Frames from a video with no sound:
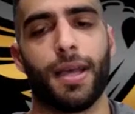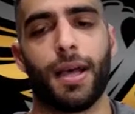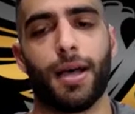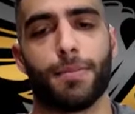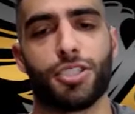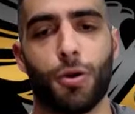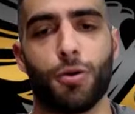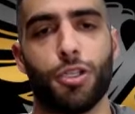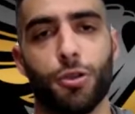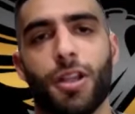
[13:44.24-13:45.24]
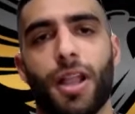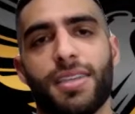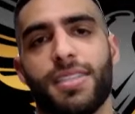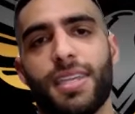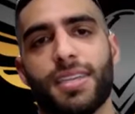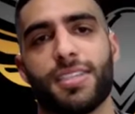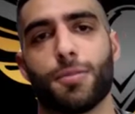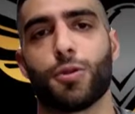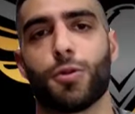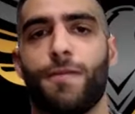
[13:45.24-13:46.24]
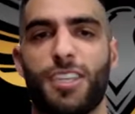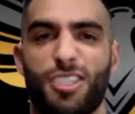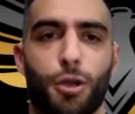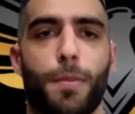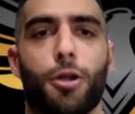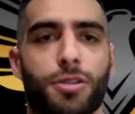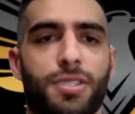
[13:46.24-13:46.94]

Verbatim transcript: Um, so utilizing some sort of visiomotor